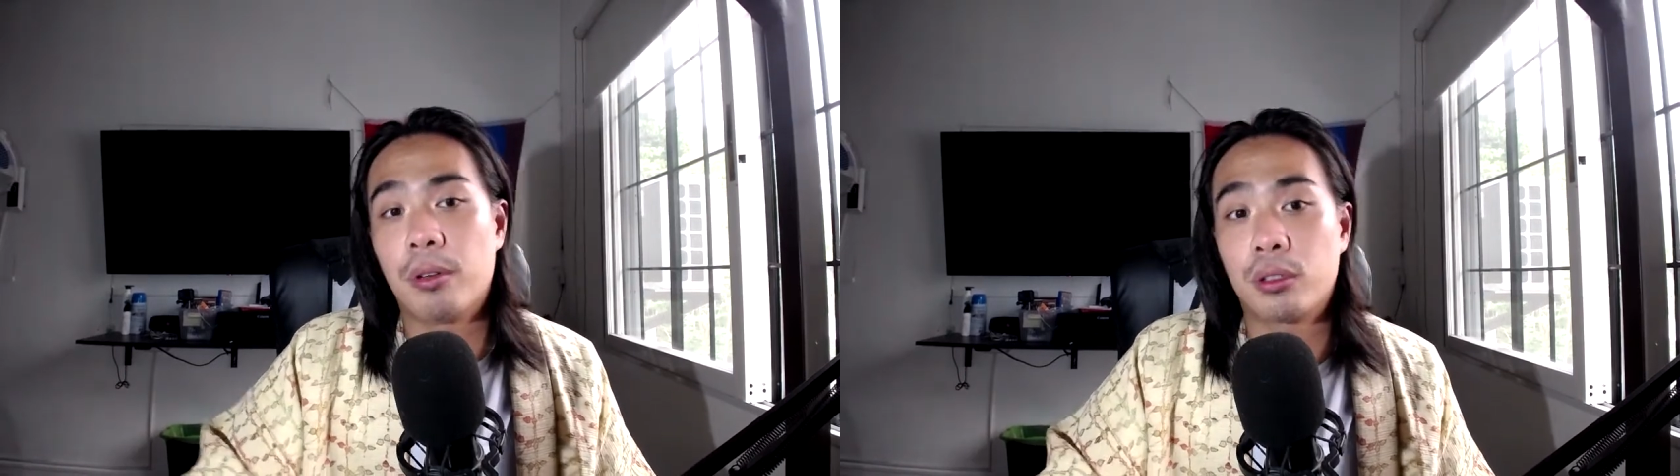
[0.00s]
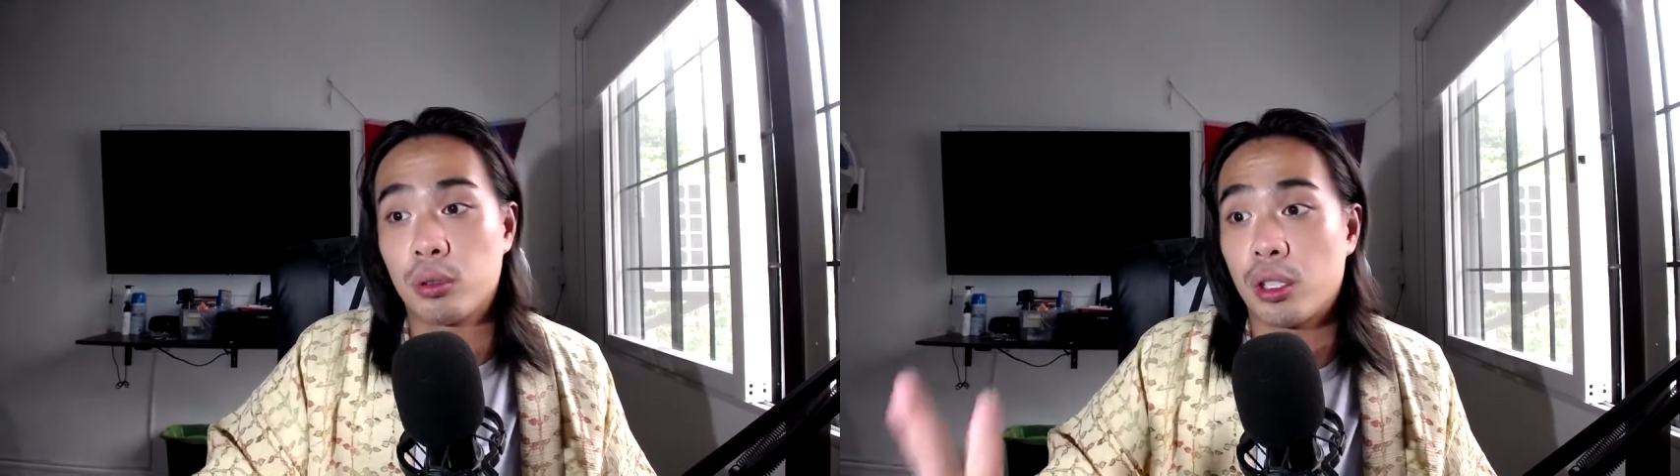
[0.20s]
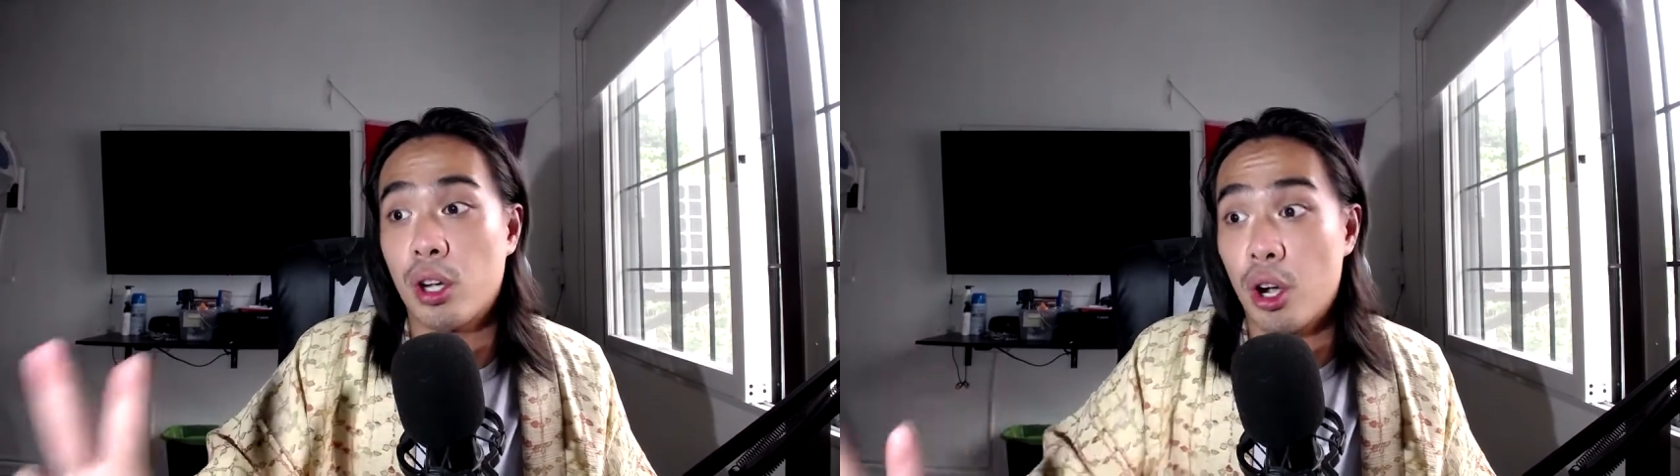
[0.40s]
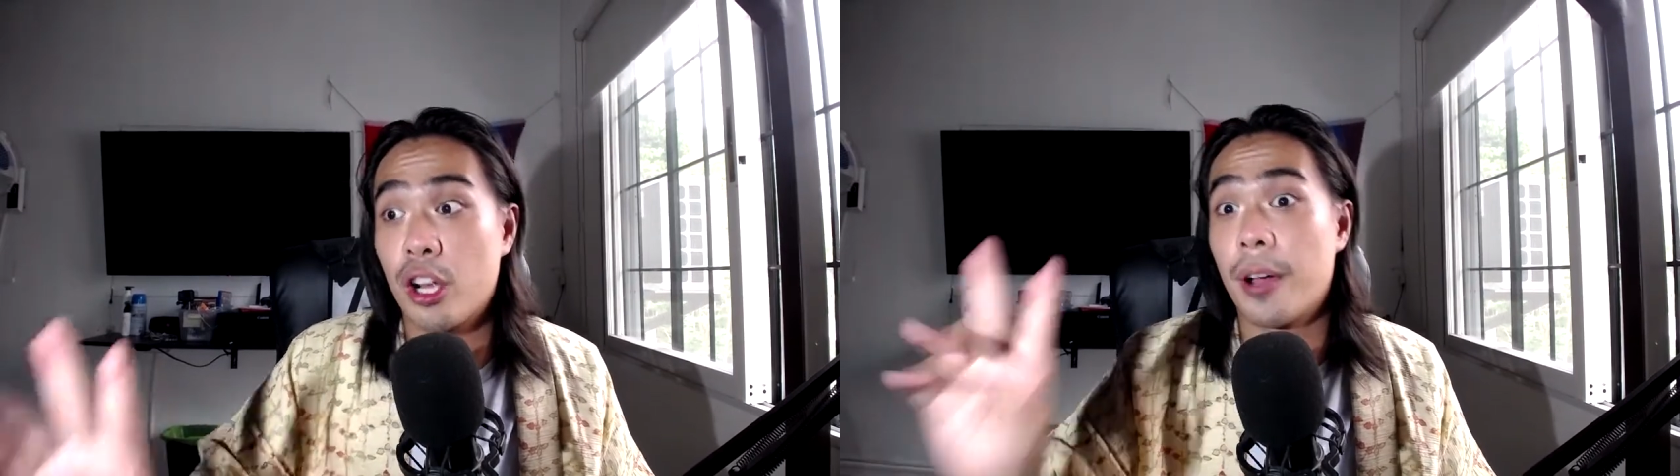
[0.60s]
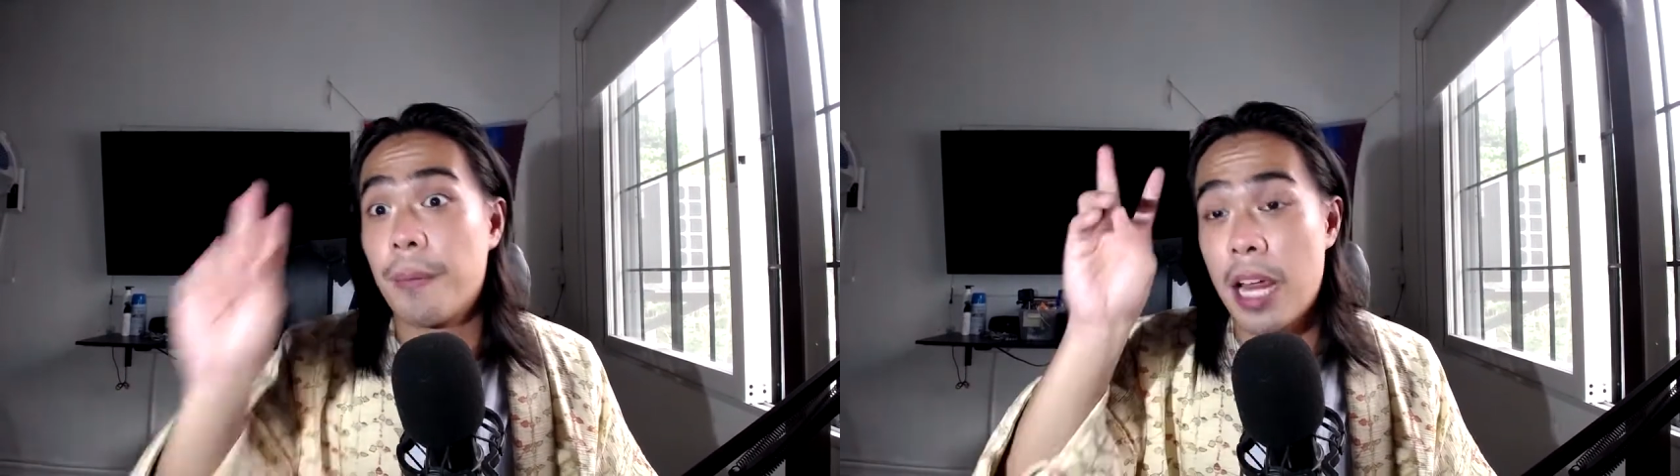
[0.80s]
to
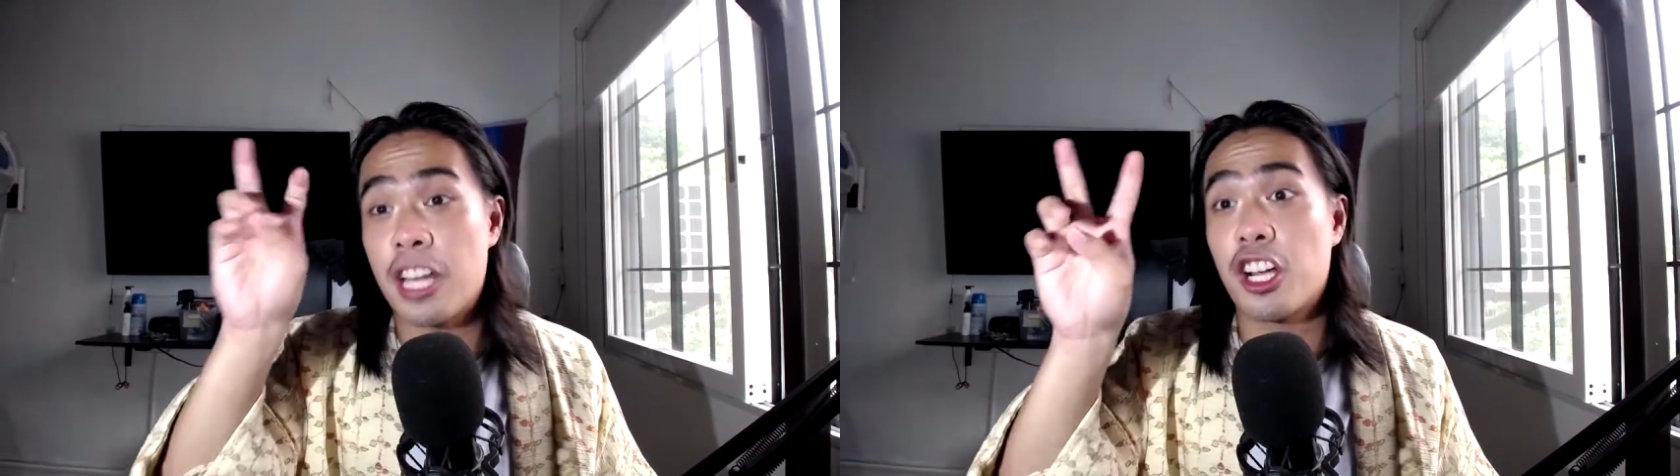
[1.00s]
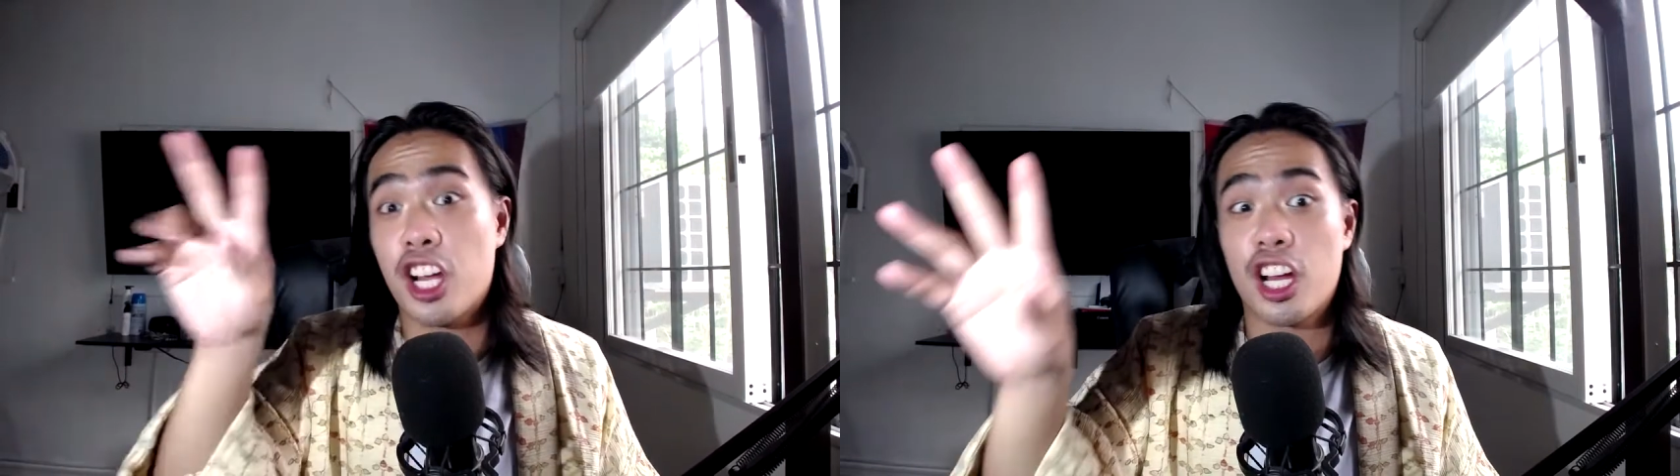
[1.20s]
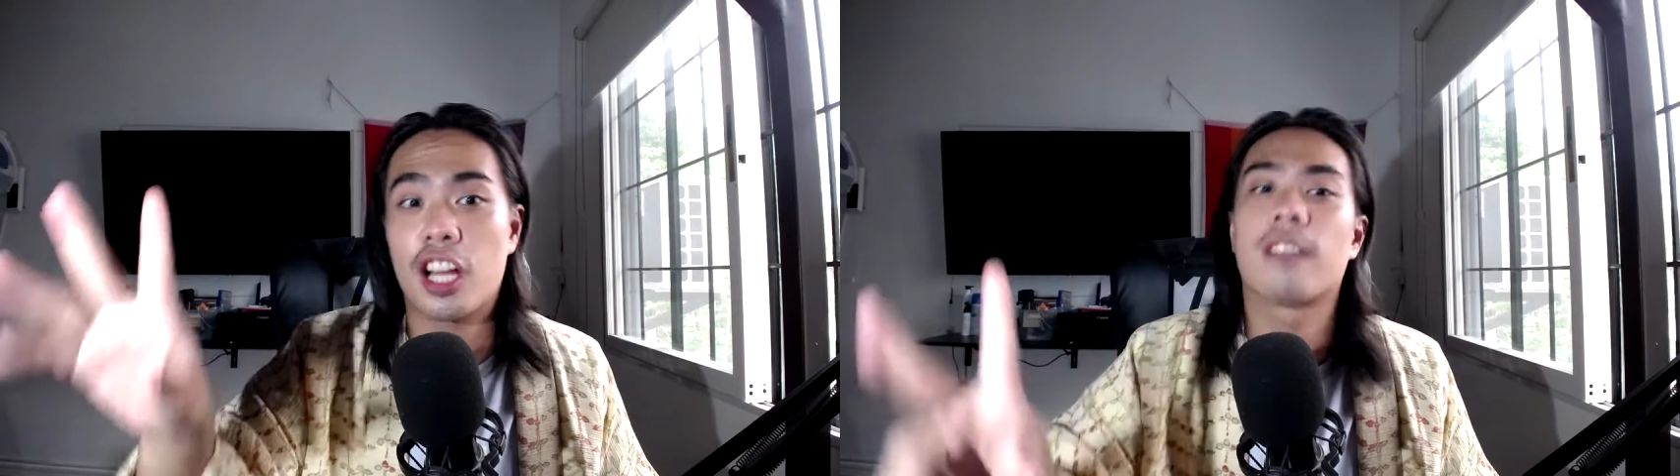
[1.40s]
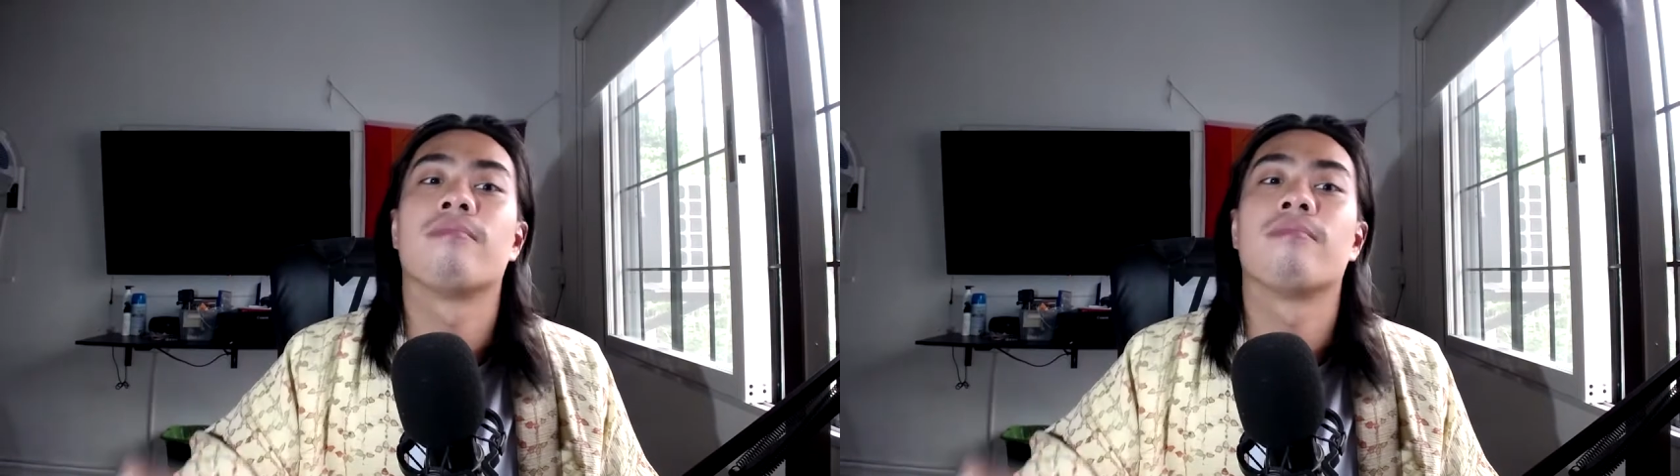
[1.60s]
incur